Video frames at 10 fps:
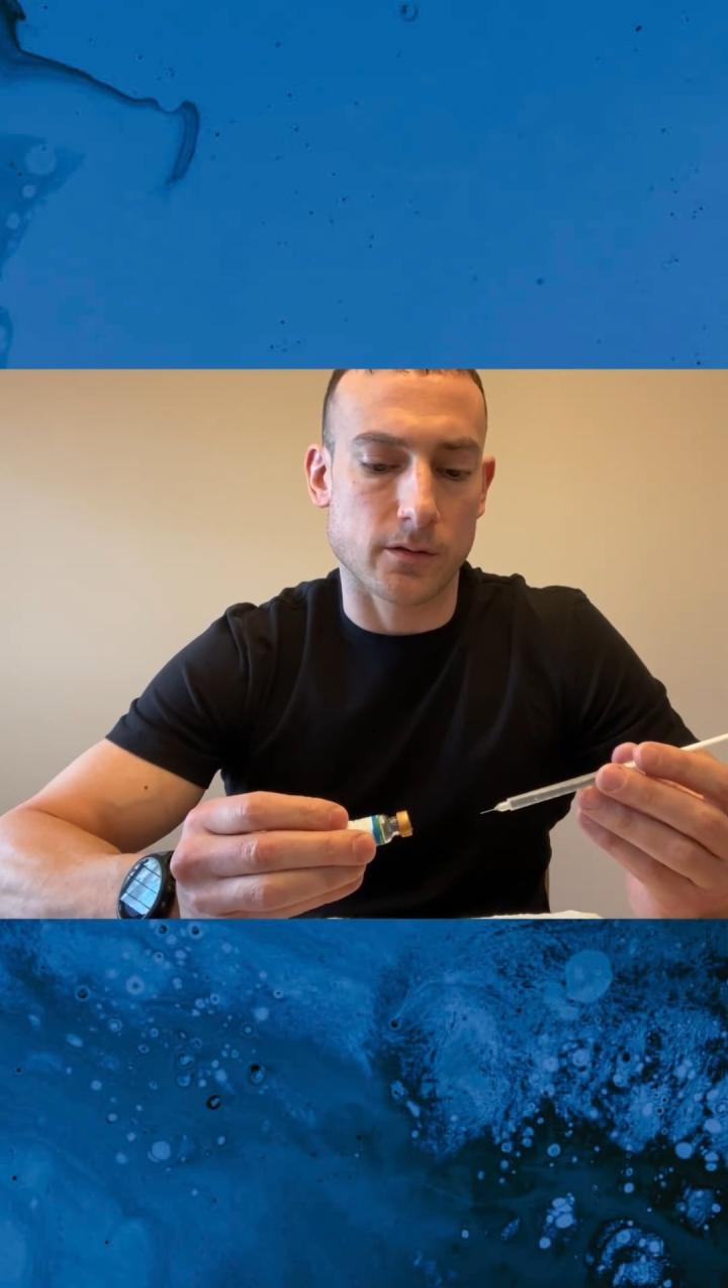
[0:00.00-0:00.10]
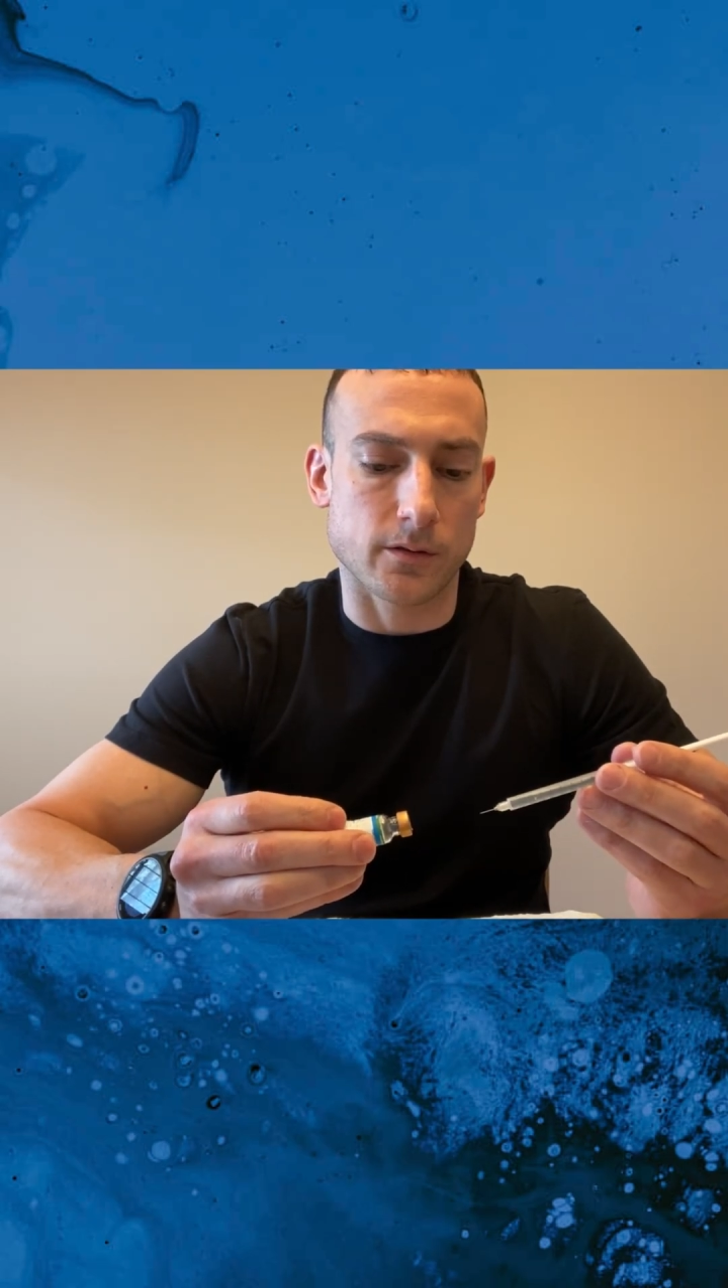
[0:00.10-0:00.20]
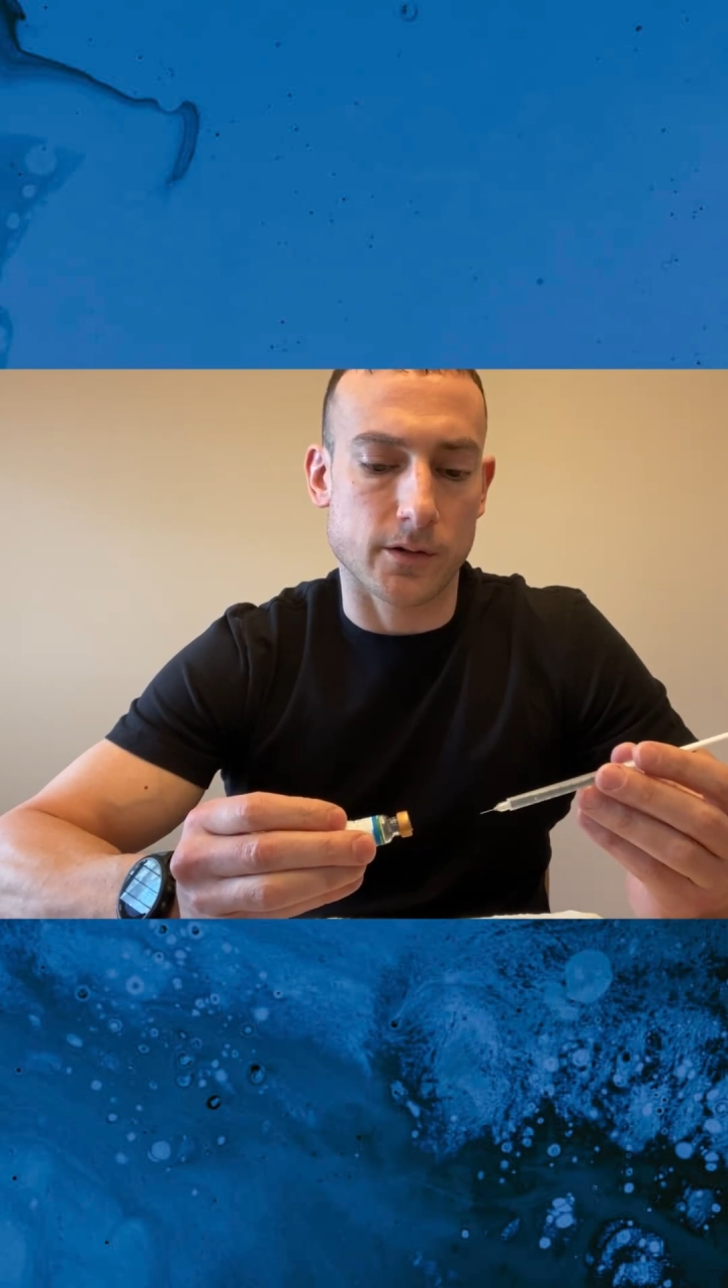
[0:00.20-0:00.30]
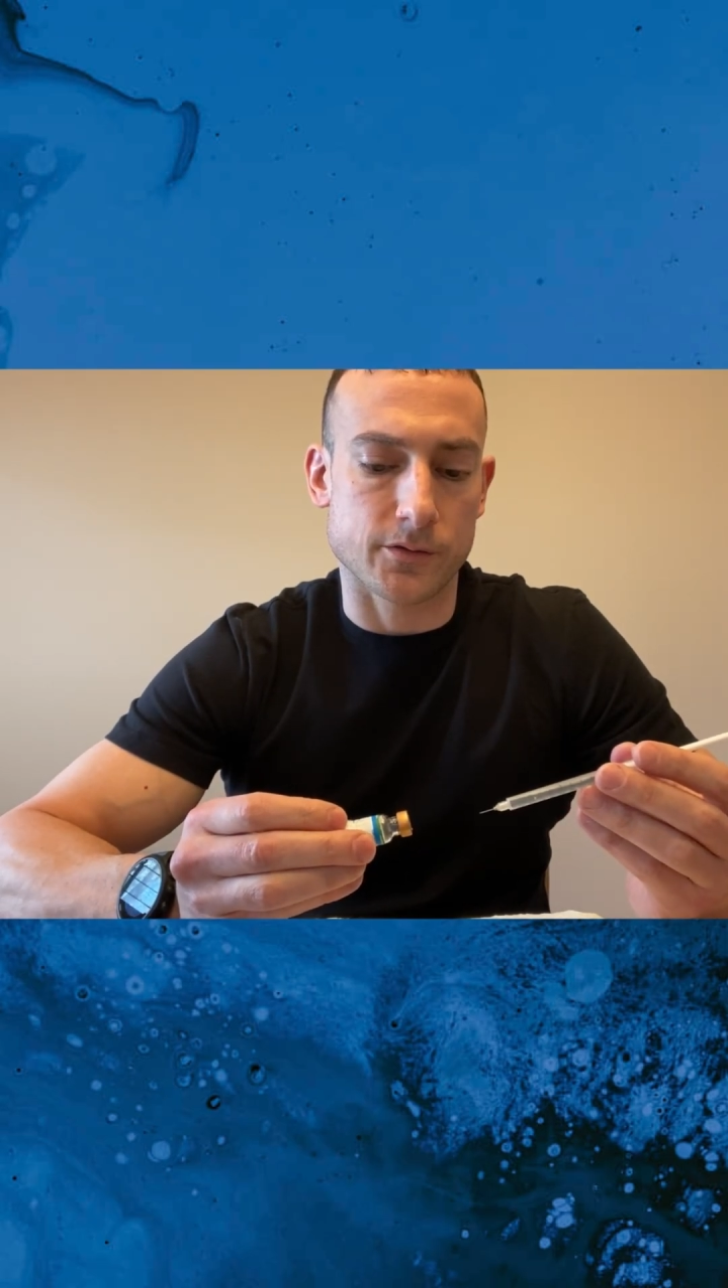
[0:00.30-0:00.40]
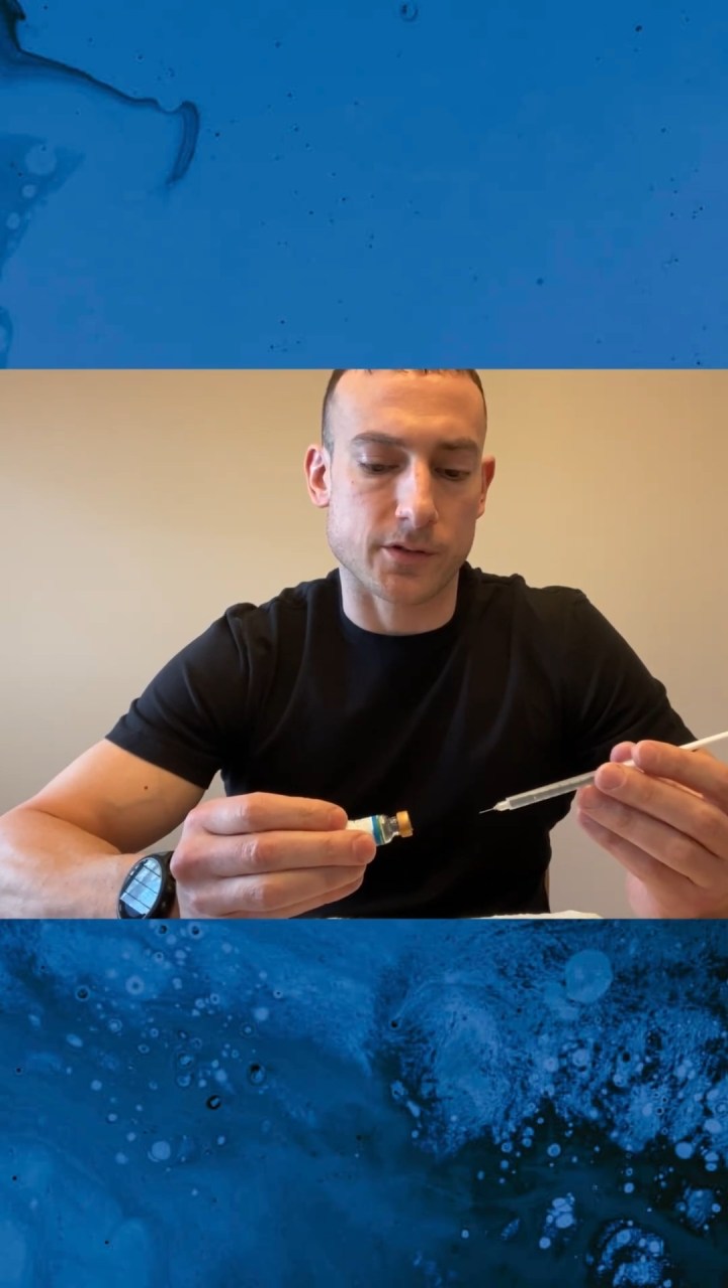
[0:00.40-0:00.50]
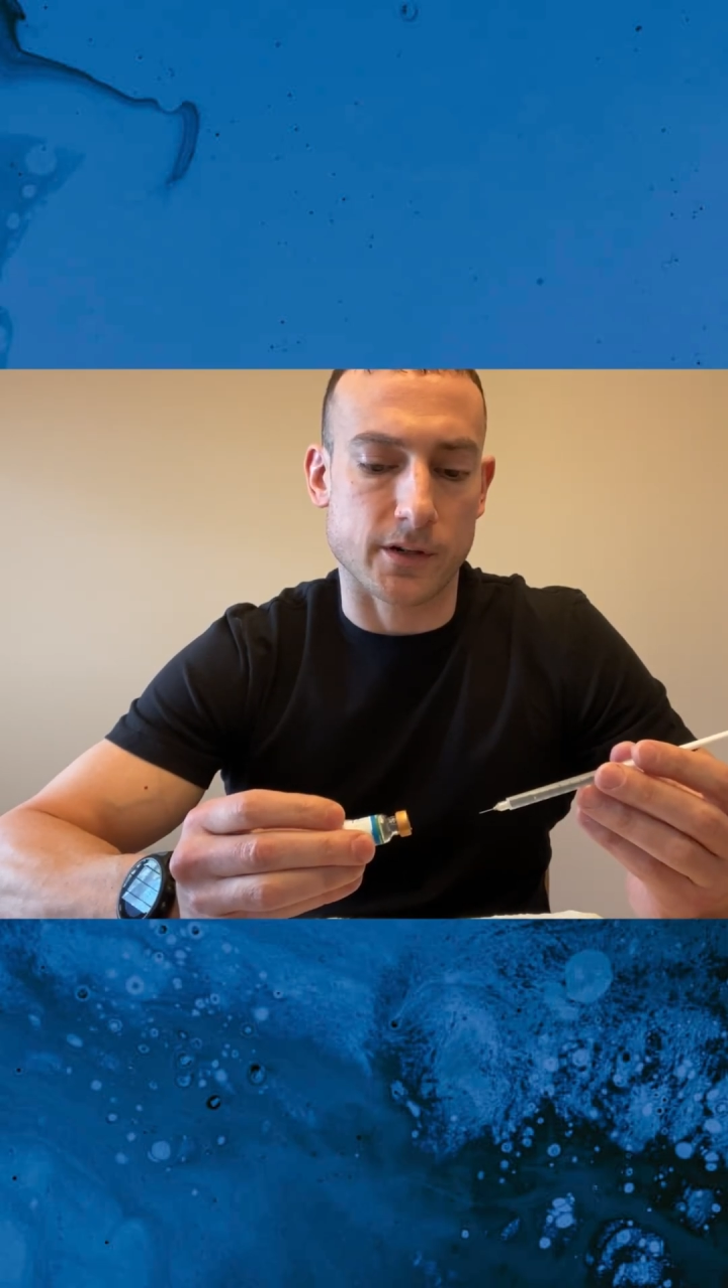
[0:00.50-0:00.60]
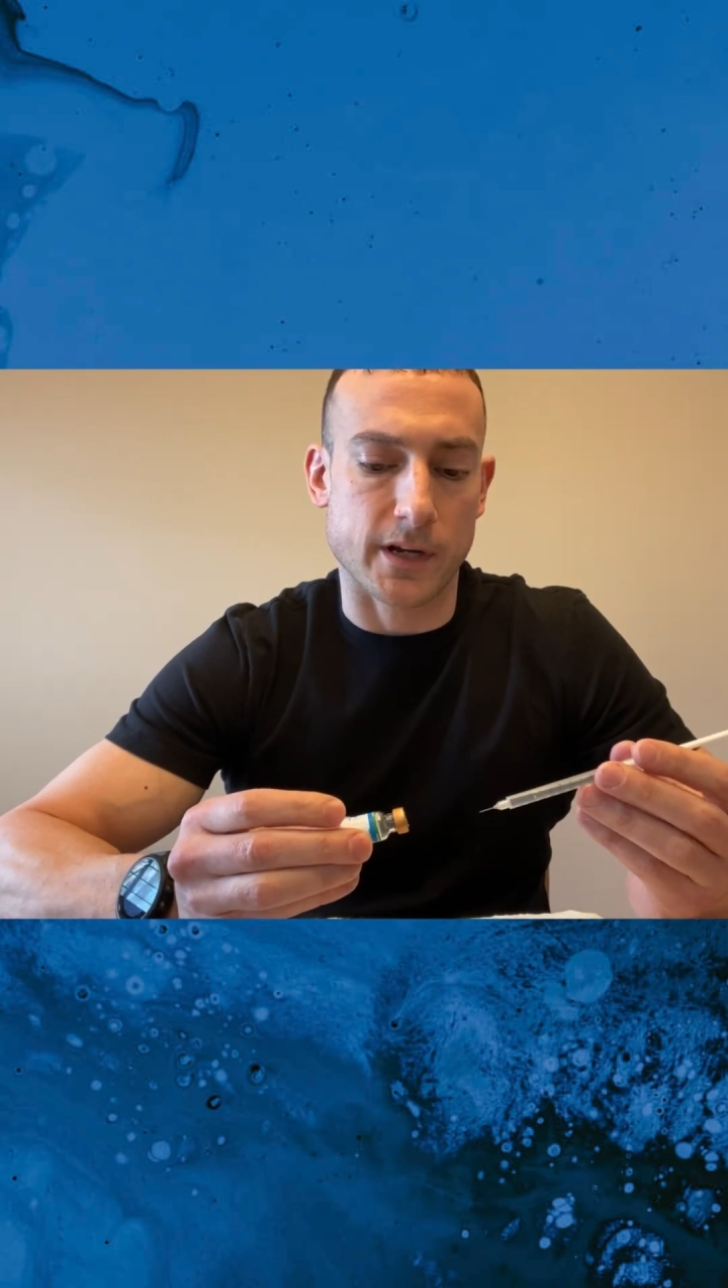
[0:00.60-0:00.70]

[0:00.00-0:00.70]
there's a